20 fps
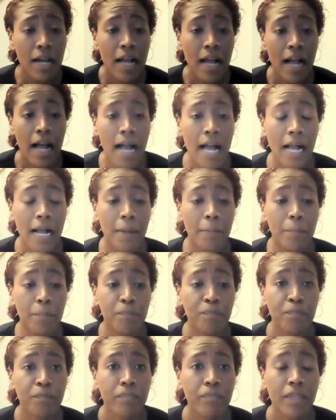Um,
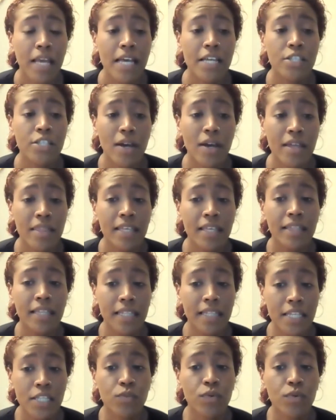and so I think that
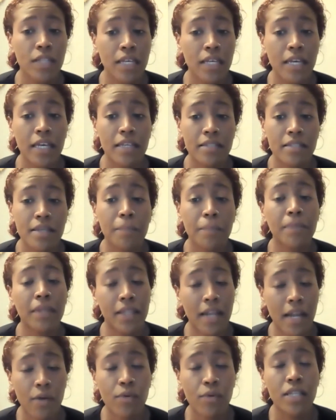that's really something
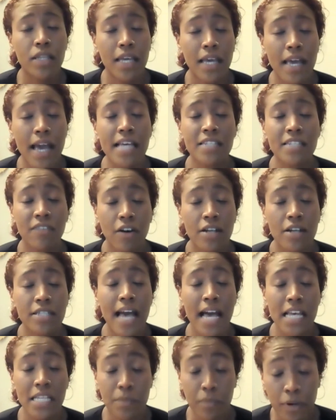that I really, as far as
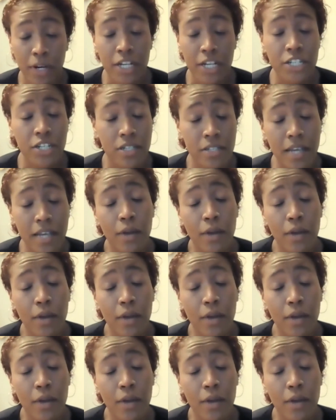aspirations,